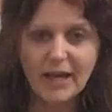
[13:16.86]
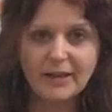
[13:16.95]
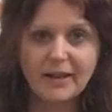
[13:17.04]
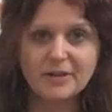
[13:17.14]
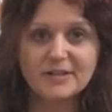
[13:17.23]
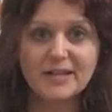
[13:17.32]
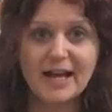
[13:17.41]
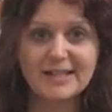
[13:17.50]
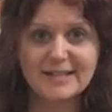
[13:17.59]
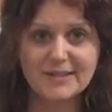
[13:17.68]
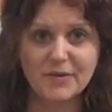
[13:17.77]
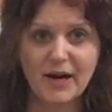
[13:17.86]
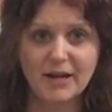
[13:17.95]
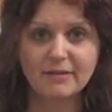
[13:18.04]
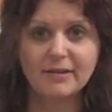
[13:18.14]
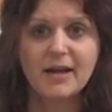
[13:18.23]
and that
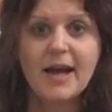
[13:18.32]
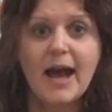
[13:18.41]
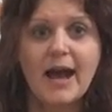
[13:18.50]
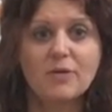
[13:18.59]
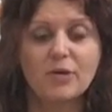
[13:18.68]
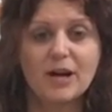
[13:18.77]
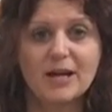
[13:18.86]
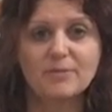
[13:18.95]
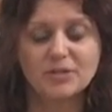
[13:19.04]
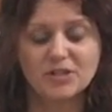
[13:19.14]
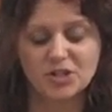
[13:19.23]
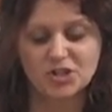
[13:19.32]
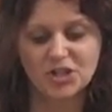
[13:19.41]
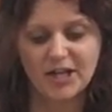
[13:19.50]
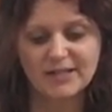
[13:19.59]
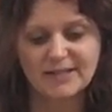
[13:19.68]
strength, and we're able to
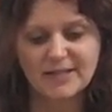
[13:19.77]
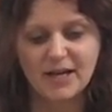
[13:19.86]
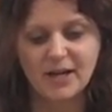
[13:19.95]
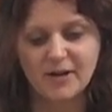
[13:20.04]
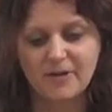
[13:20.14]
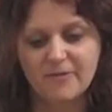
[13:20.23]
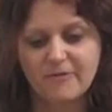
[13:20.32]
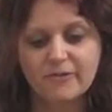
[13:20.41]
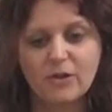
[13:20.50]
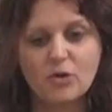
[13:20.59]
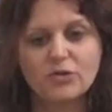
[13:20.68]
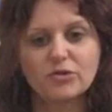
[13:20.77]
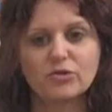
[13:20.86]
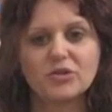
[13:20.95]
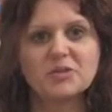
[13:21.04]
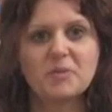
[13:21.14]
just flow
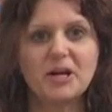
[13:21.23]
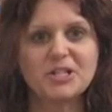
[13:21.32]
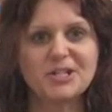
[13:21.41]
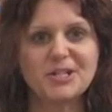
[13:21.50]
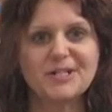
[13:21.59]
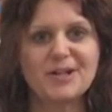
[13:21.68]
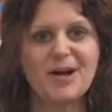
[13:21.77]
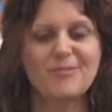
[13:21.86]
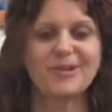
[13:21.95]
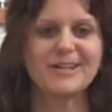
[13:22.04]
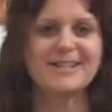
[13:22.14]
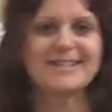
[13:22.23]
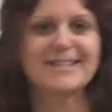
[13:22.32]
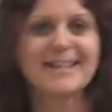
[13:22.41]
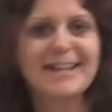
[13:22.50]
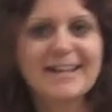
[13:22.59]
through those postures a lot more
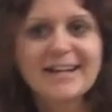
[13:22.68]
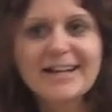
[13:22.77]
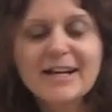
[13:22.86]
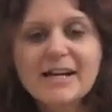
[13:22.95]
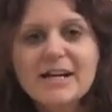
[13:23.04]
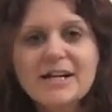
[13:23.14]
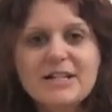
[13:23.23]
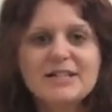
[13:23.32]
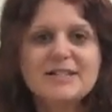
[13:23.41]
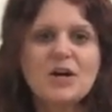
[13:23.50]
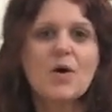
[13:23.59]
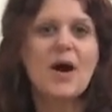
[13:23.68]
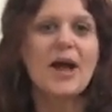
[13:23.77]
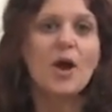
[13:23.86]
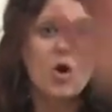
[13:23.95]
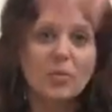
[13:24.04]
easily. So
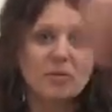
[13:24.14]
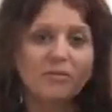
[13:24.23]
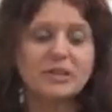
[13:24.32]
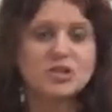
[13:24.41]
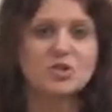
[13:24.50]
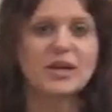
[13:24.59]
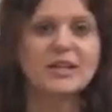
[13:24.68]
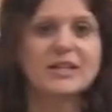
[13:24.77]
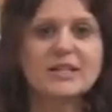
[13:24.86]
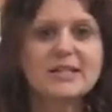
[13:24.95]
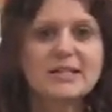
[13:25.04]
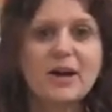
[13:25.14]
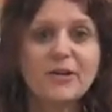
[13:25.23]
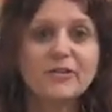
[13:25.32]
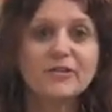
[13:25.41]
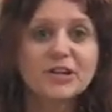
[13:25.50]
I hope you enjoyed this
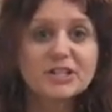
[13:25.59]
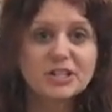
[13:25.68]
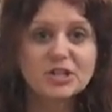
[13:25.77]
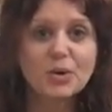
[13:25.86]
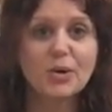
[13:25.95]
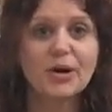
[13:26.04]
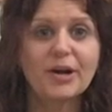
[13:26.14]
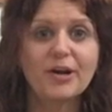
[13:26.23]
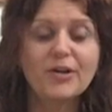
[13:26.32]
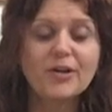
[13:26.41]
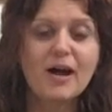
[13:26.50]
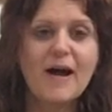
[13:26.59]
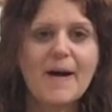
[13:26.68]
first tutorial.